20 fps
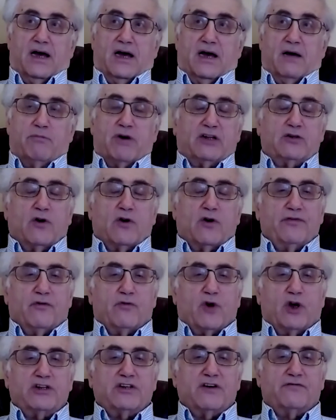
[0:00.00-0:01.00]
But
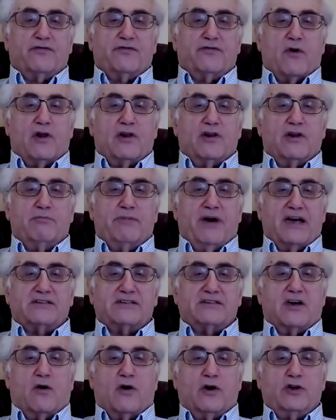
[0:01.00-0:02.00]
what if all the beds
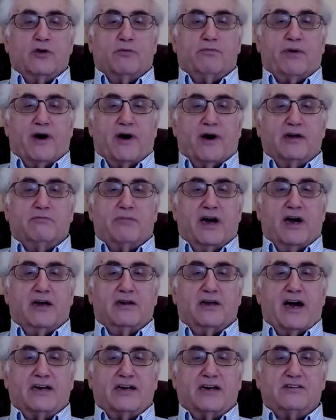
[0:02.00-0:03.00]
are occupied by
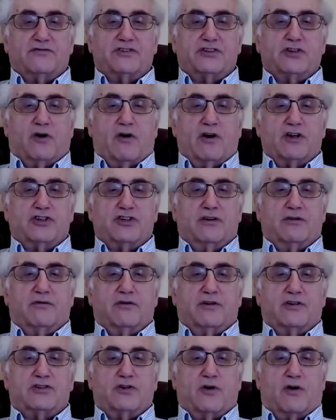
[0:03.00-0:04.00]
elective
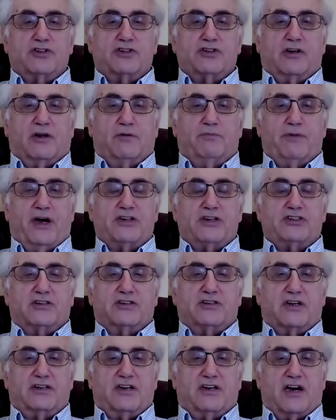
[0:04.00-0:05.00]
surgical
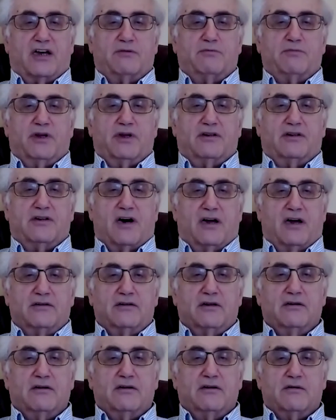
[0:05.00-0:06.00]
patients that had been done
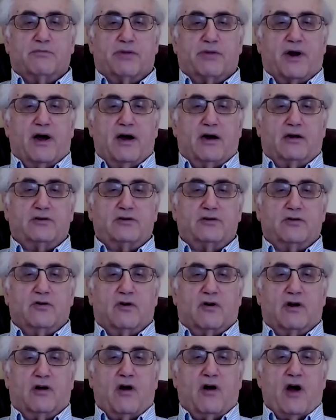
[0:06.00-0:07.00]
prior to
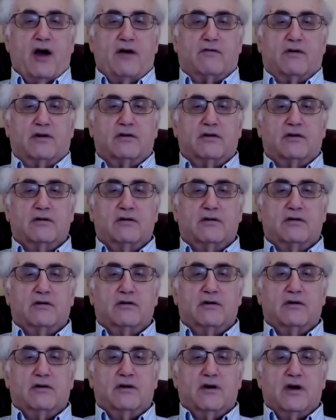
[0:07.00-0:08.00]
your arrival?
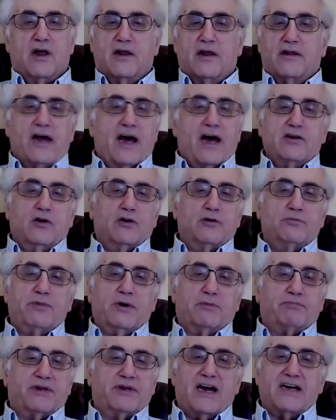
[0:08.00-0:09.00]
Then you'll be
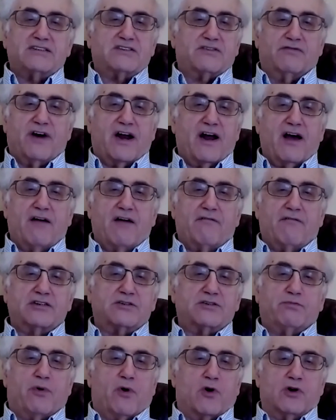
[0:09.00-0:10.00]
placed wherever
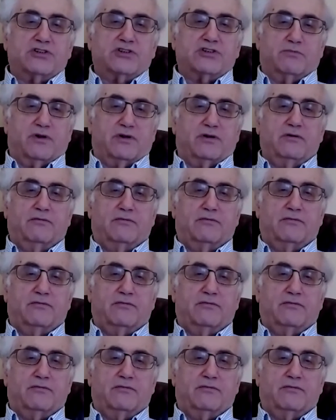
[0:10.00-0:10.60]
is possible.